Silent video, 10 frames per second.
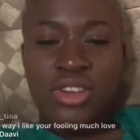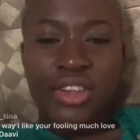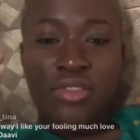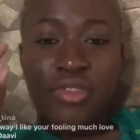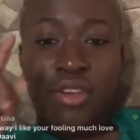
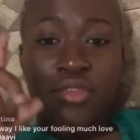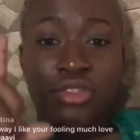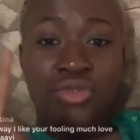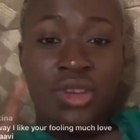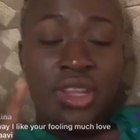if you are
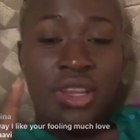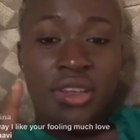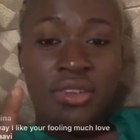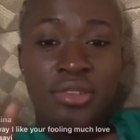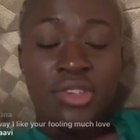frustrated,
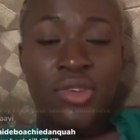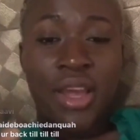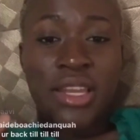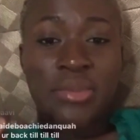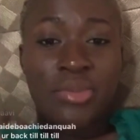you are
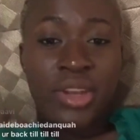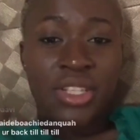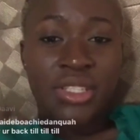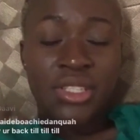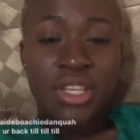
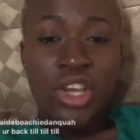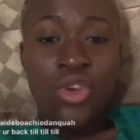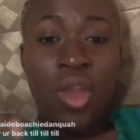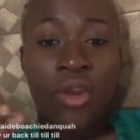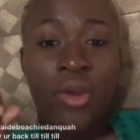depressed,
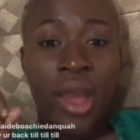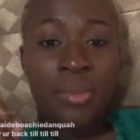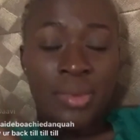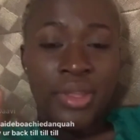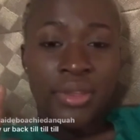you are not
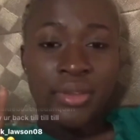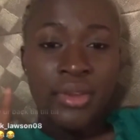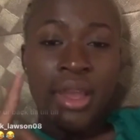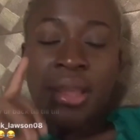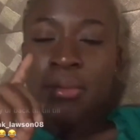happy,
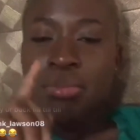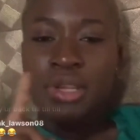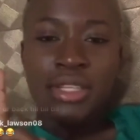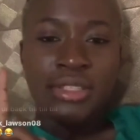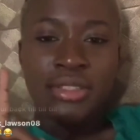
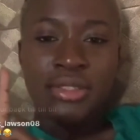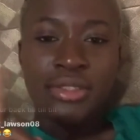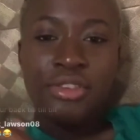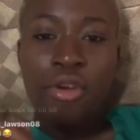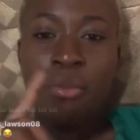please
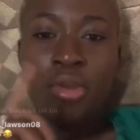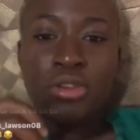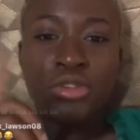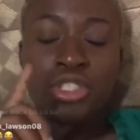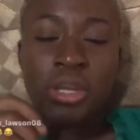don't be on
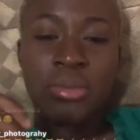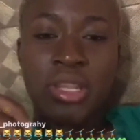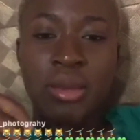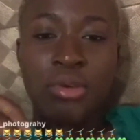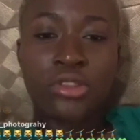social
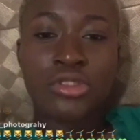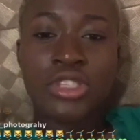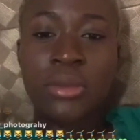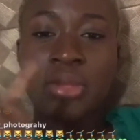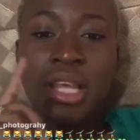media because social
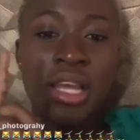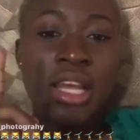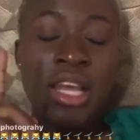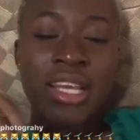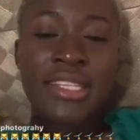media
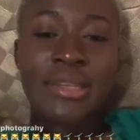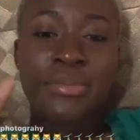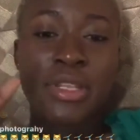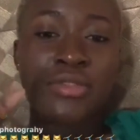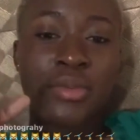is a
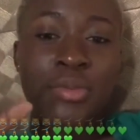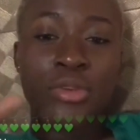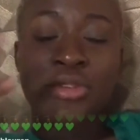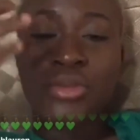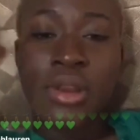place for people
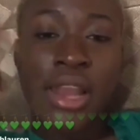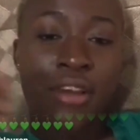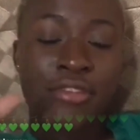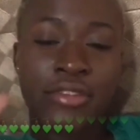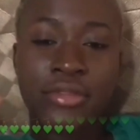to
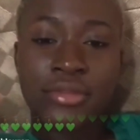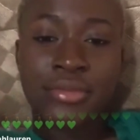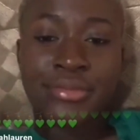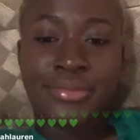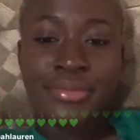laugh.
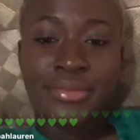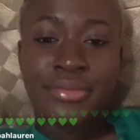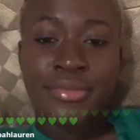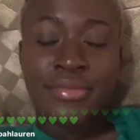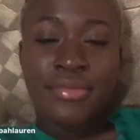
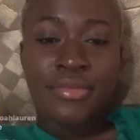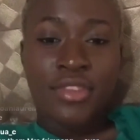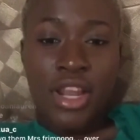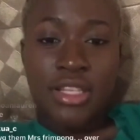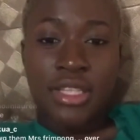
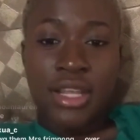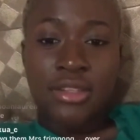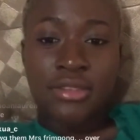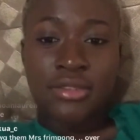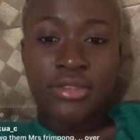Understand?
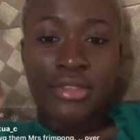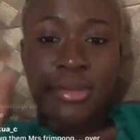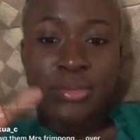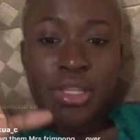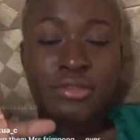It's a
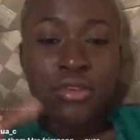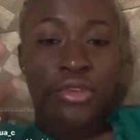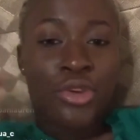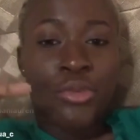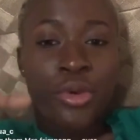place for
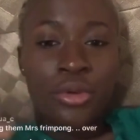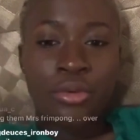humor.